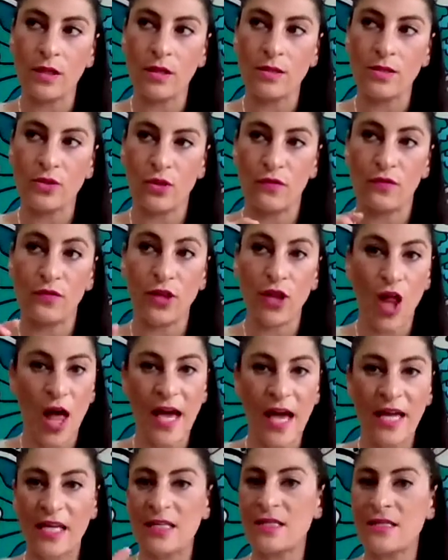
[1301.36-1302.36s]
sort of
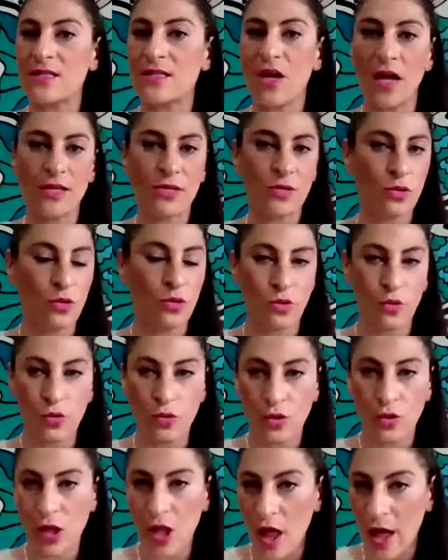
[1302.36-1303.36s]
client insights
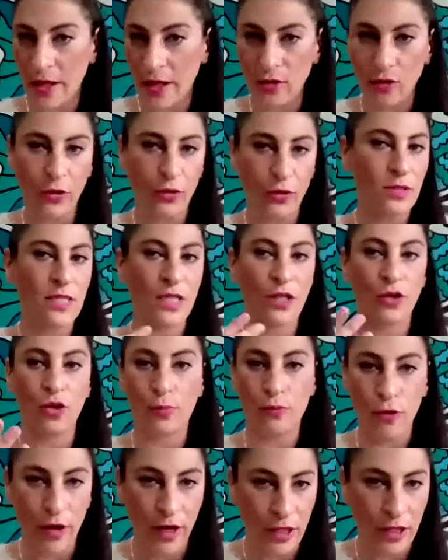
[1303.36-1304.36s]
or client loyalty or
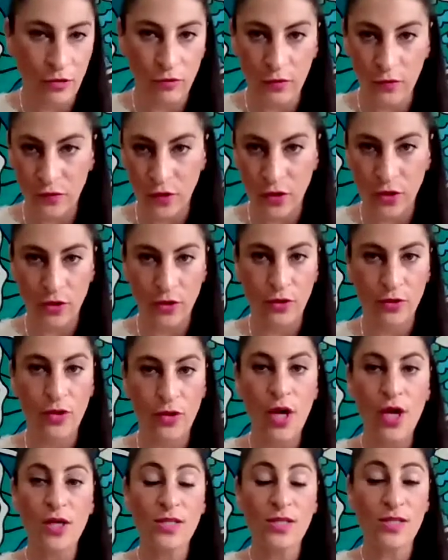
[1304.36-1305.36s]
product review
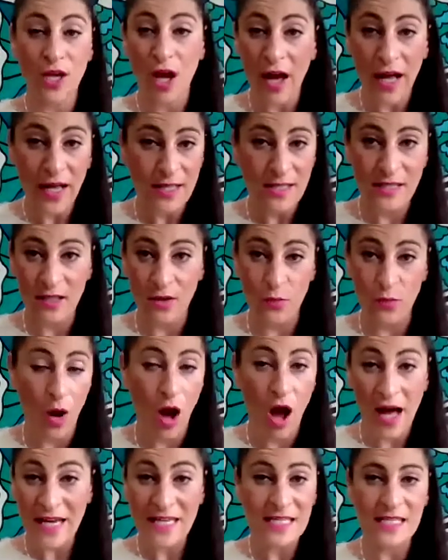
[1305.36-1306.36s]
sites that
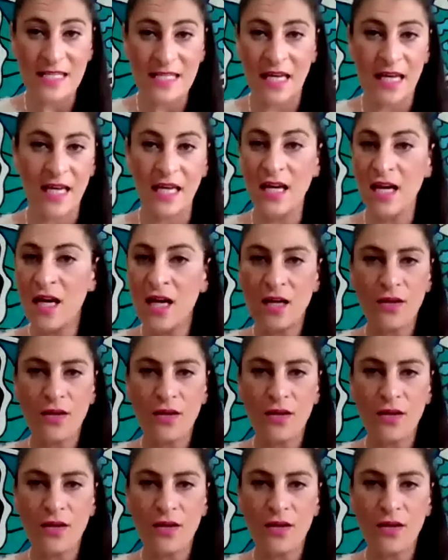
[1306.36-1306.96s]
I see.